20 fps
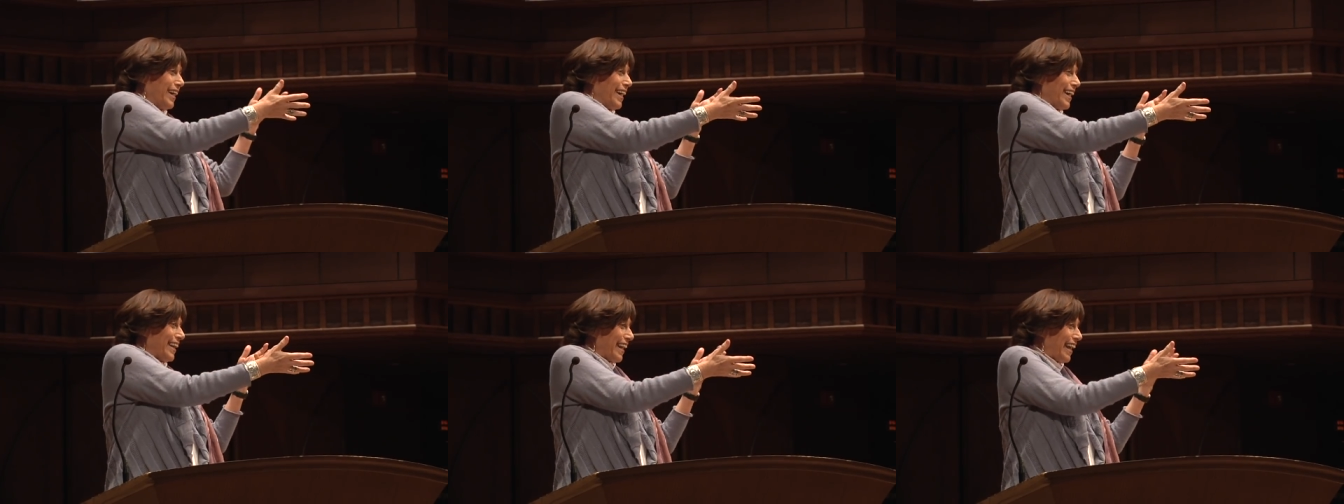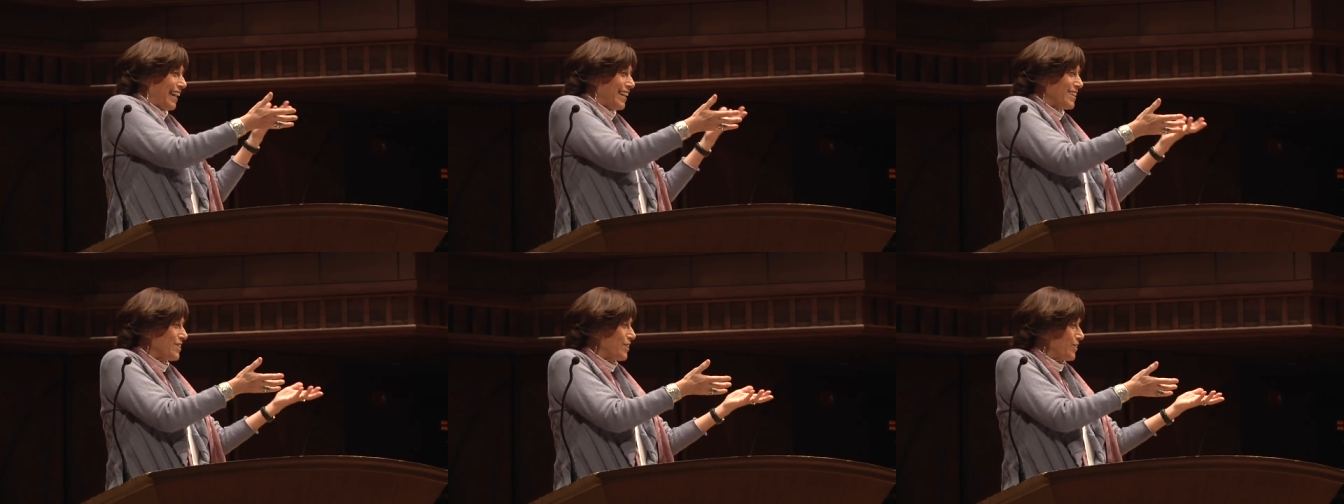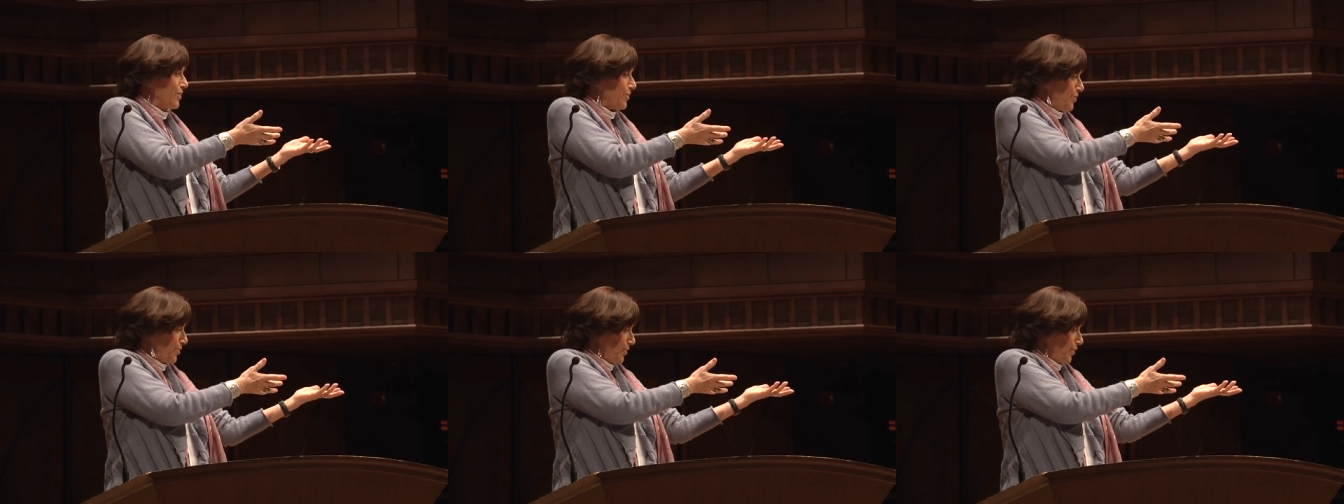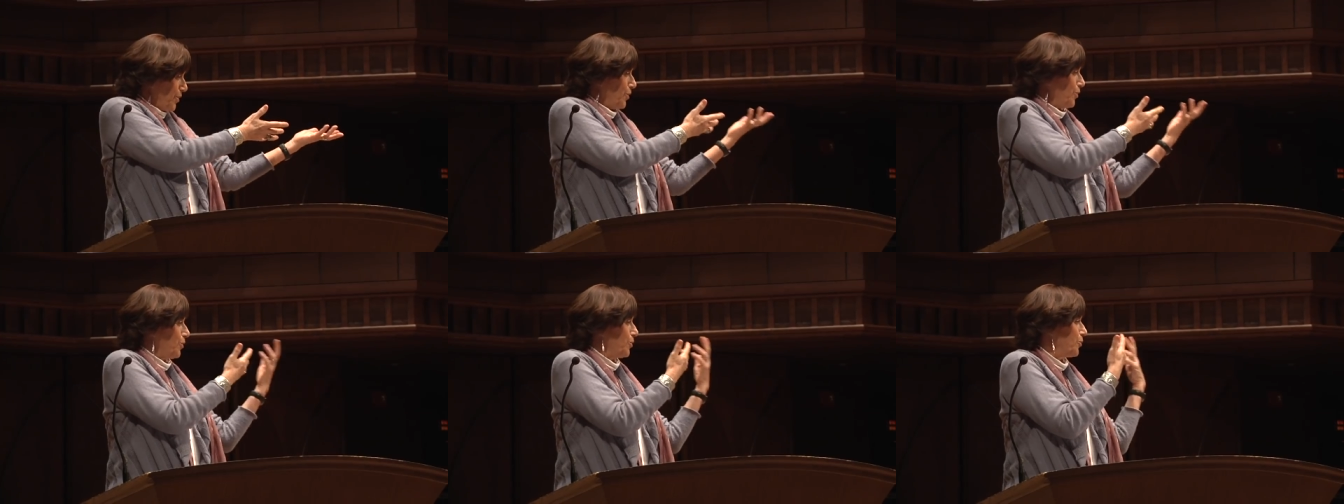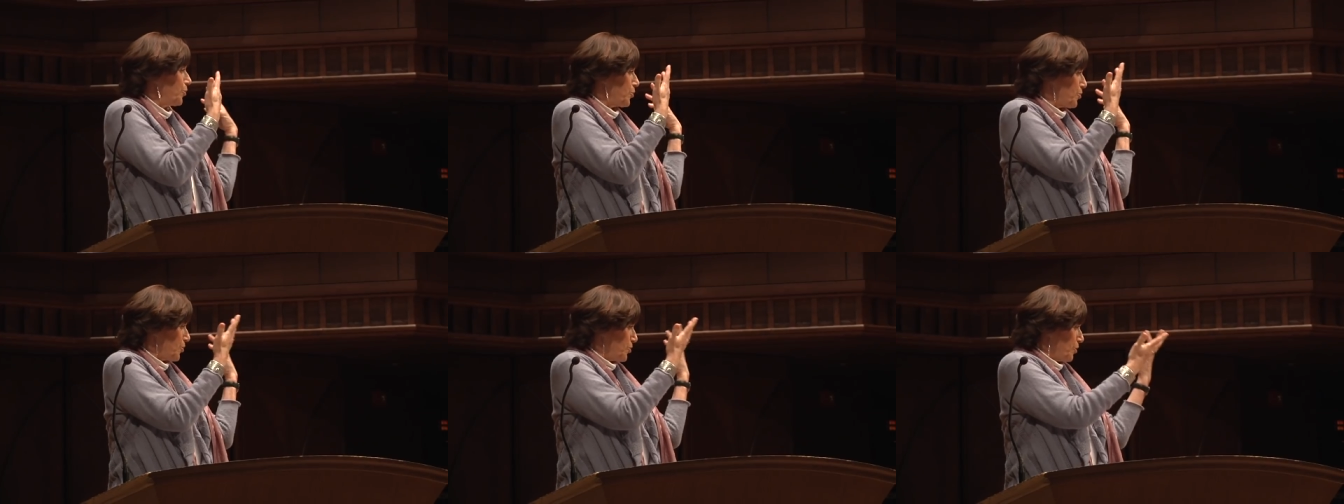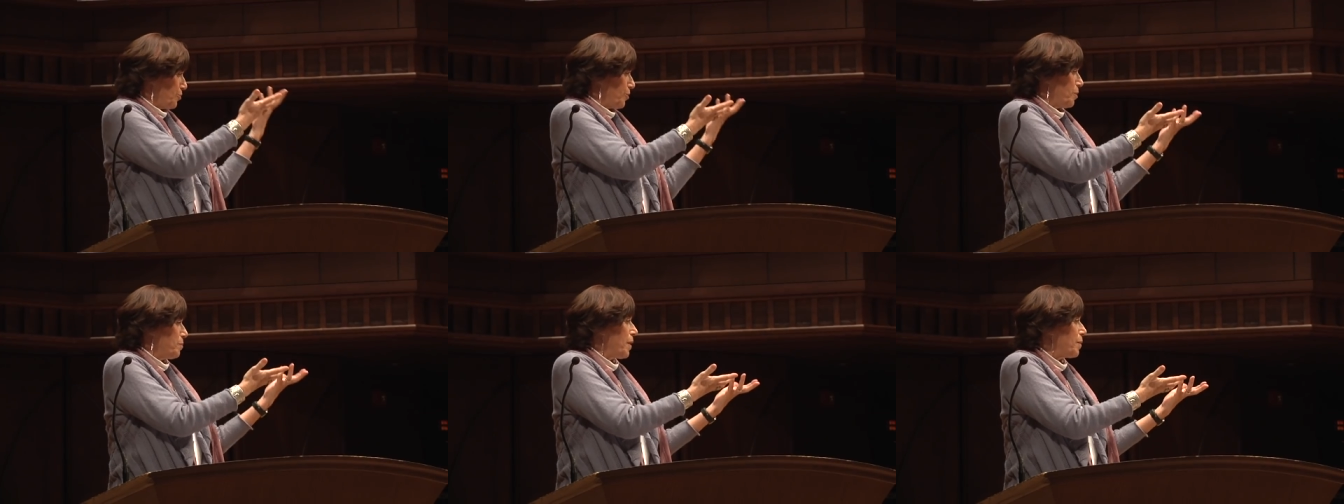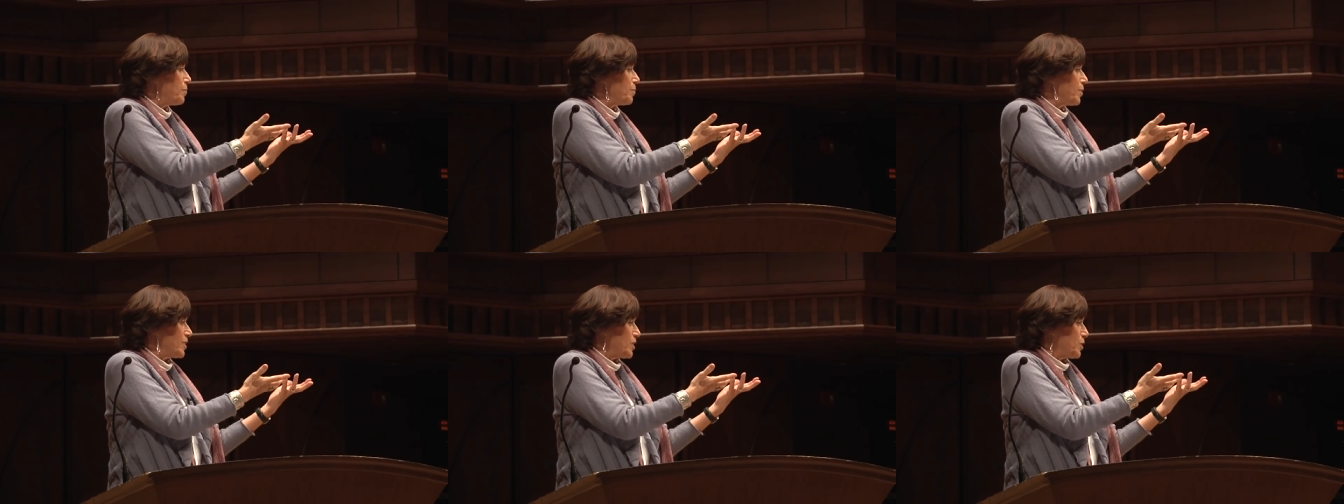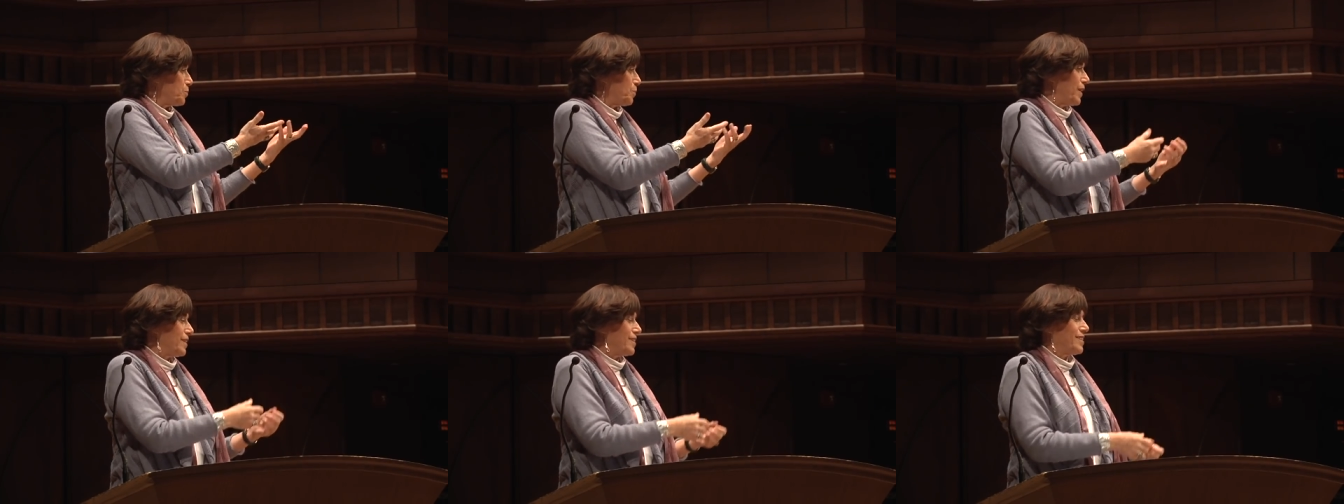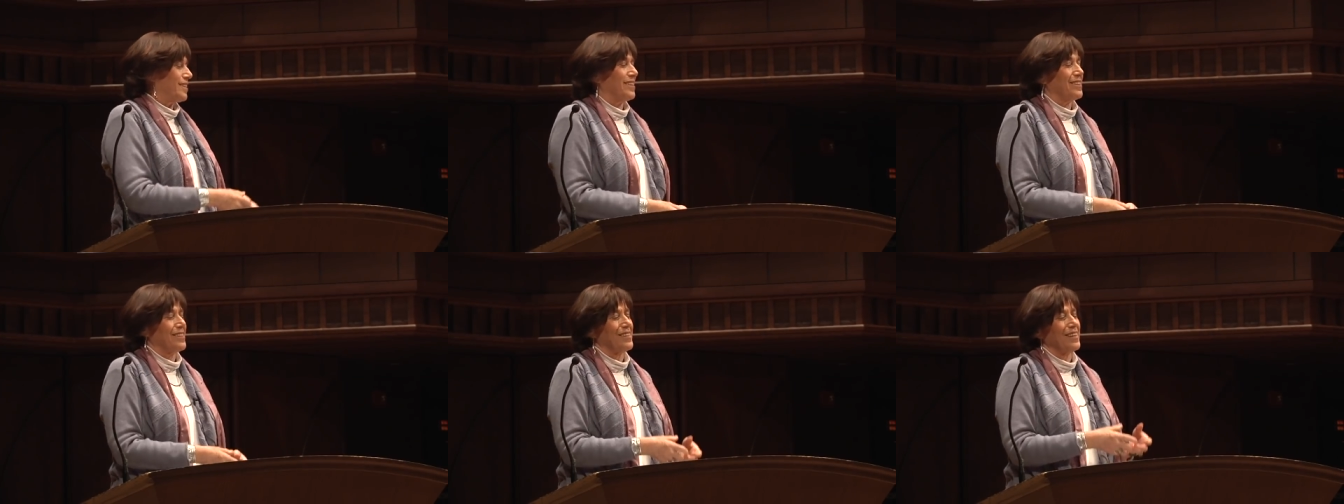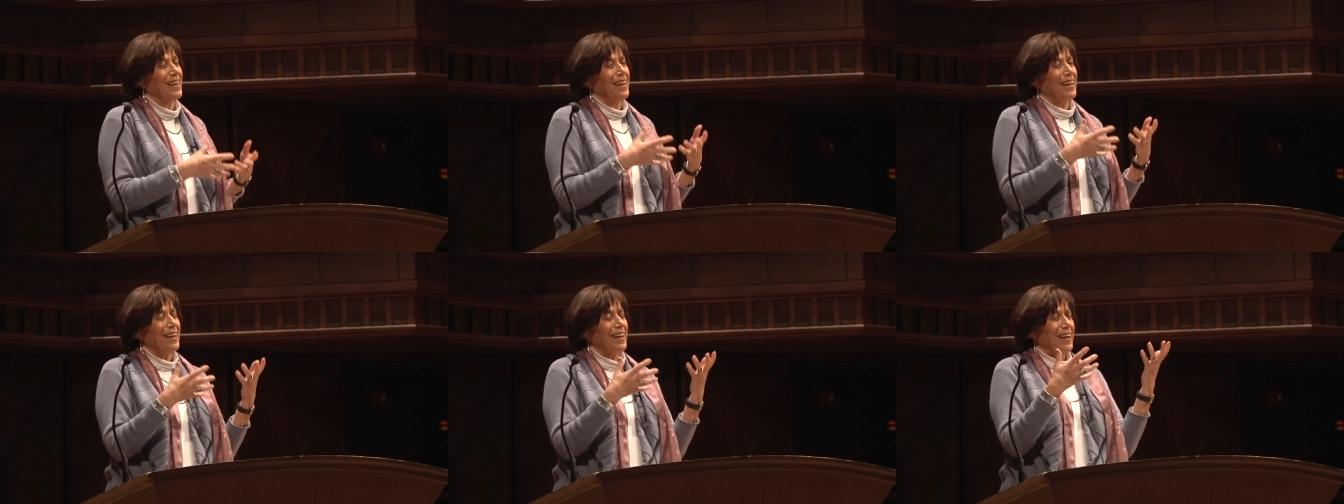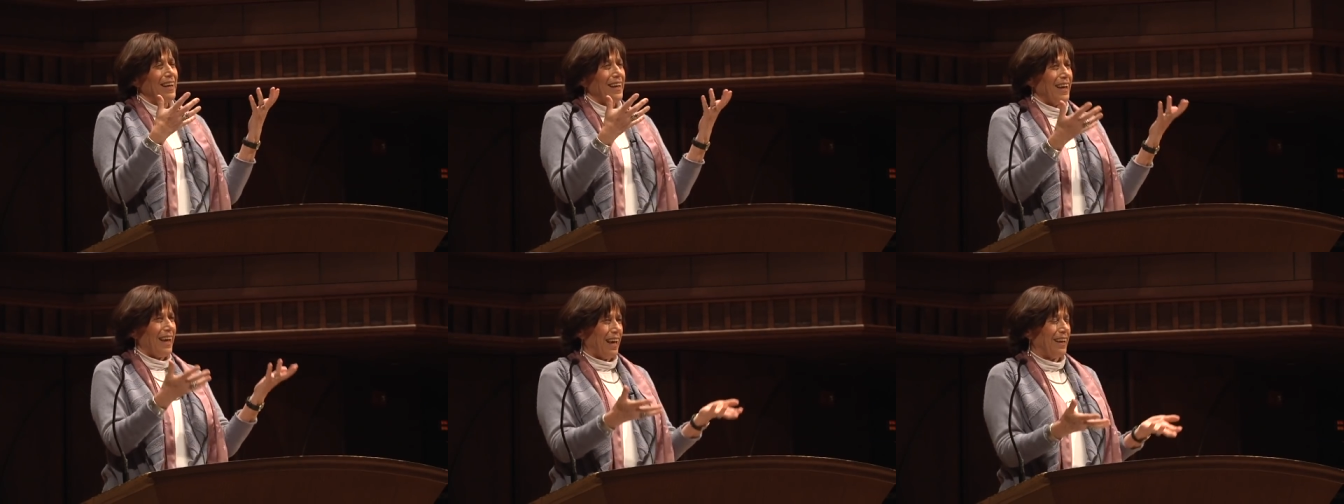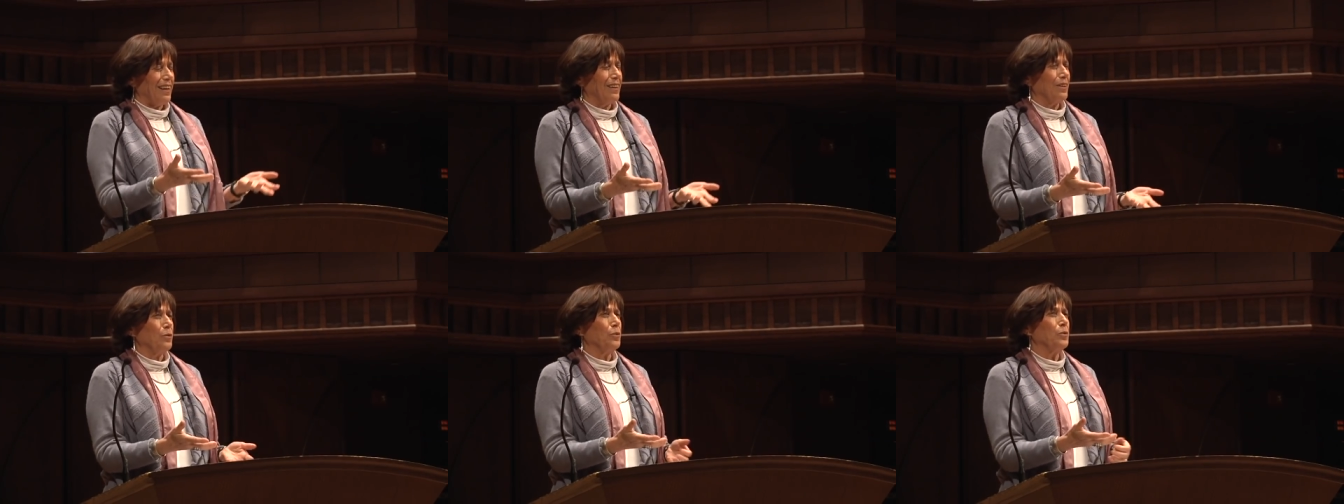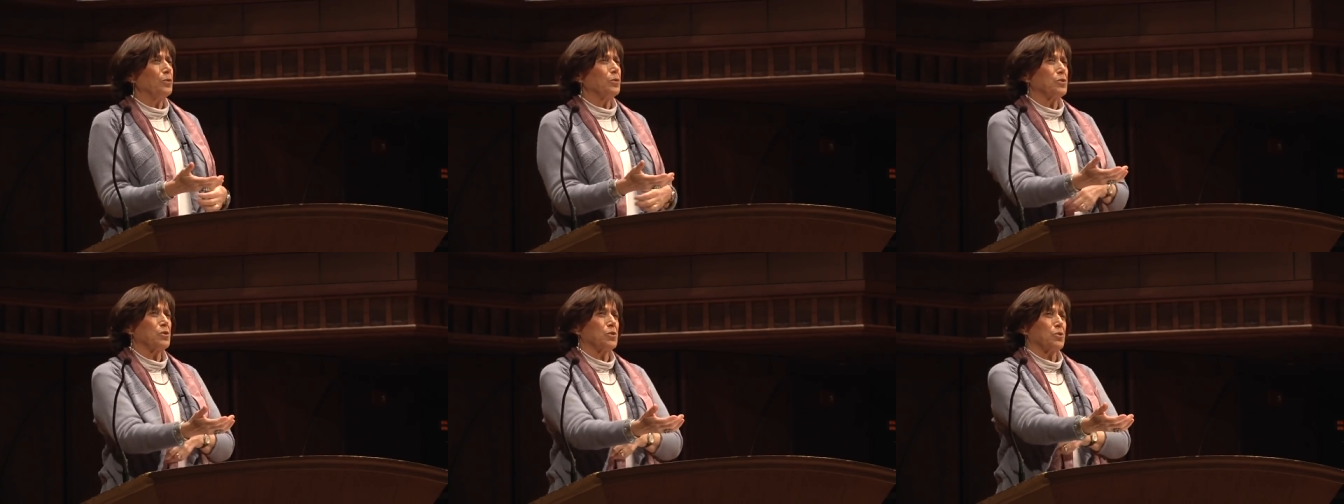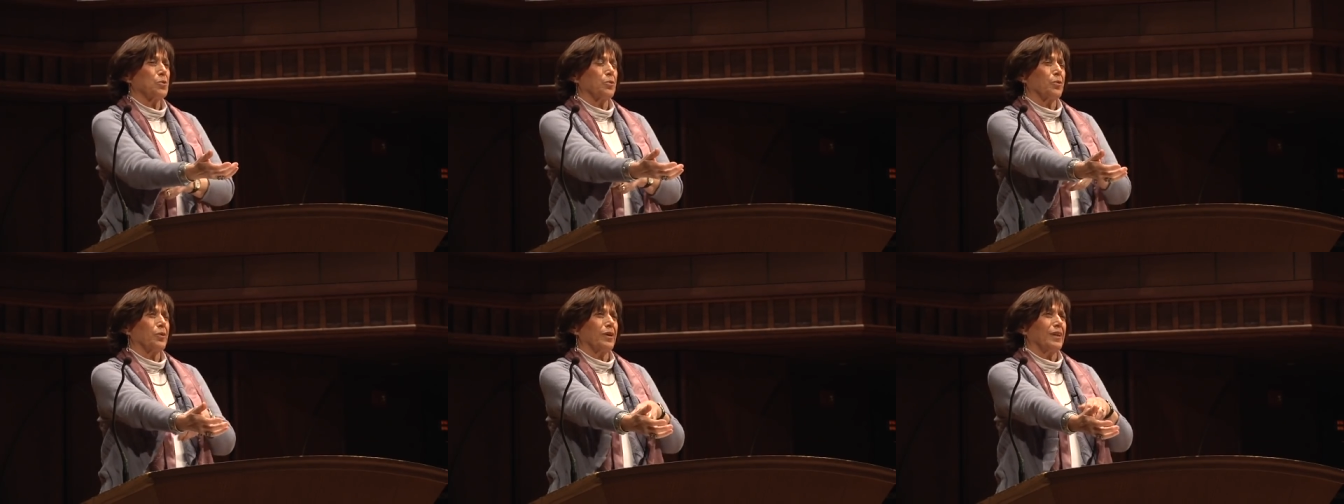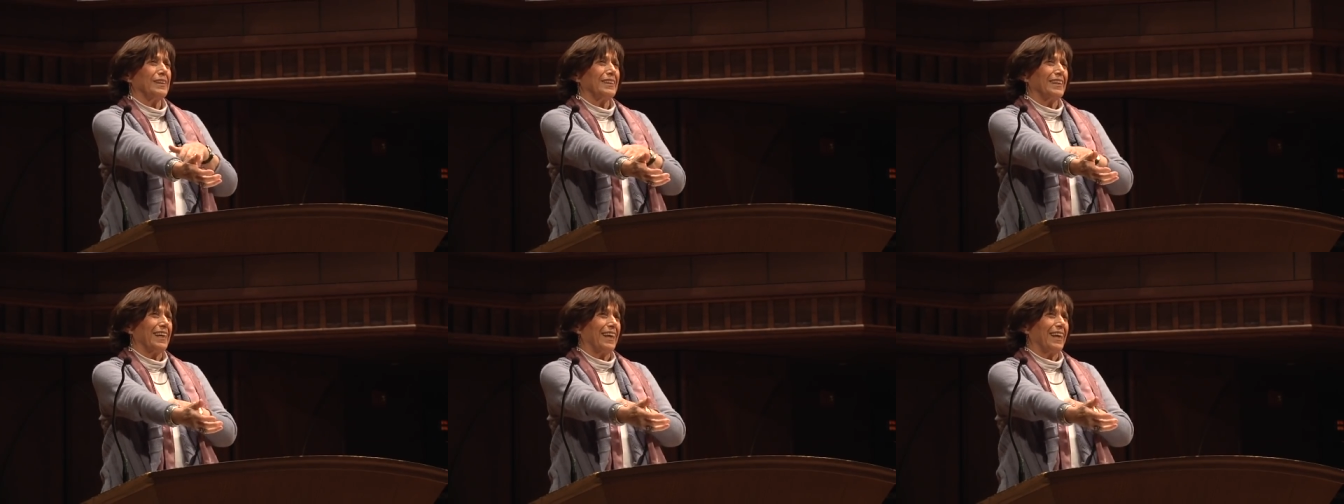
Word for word: And I listened to, you know, notions of remembered spaces and old stories.